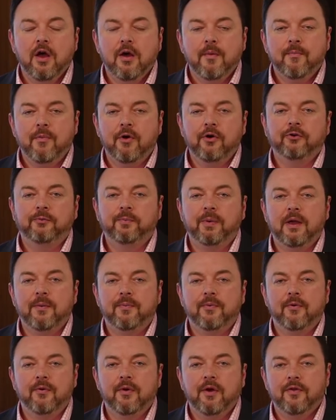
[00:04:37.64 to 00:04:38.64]
Most
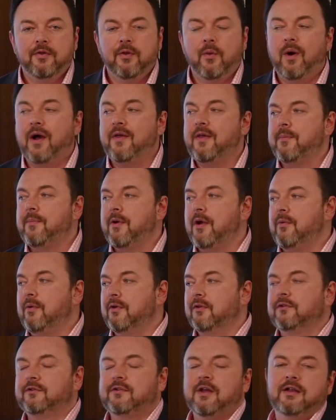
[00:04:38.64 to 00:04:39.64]
people, the way they buy
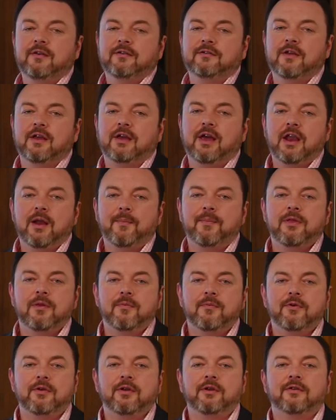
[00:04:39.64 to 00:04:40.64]
real estate is they get up in the
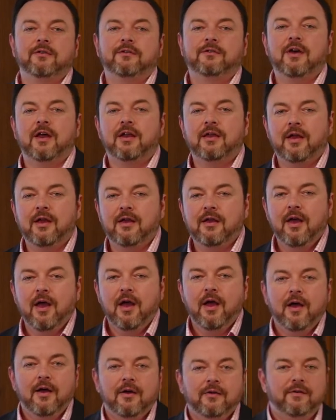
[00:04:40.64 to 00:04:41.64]
morning on a Saturday
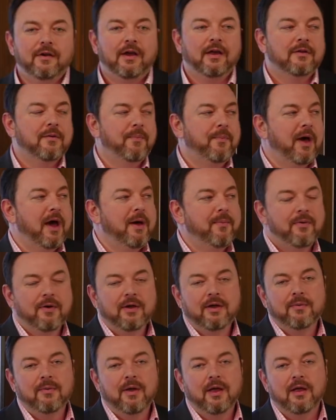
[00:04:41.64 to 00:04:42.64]
to get the paper
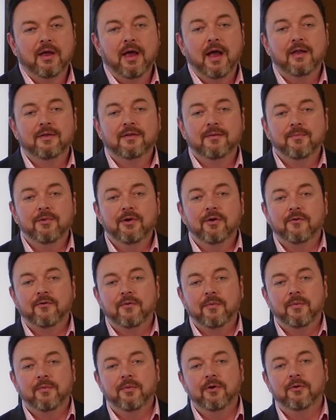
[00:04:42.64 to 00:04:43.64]
and the milk
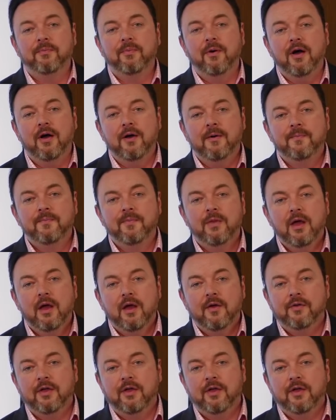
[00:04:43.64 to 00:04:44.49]
from a milk bar.